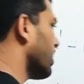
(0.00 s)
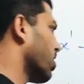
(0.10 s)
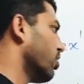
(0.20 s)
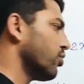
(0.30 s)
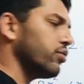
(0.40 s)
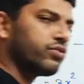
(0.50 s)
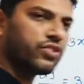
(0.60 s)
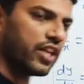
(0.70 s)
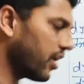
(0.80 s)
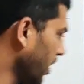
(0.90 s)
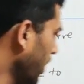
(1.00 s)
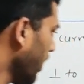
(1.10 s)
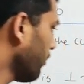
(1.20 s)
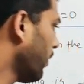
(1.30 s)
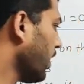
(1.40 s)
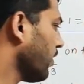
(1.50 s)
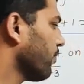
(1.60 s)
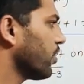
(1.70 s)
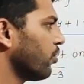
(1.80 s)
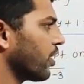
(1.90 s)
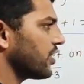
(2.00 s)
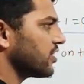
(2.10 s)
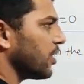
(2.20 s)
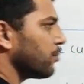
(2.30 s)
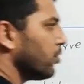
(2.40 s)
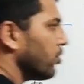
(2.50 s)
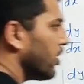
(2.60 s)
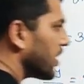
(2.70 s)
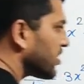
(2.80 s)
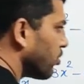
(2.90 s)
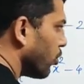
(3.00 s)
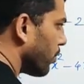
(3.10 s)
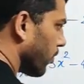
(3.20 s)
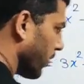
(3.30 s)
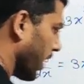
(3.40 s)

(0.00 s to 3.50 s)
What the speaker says: equal to 3. But you can substitute that slope of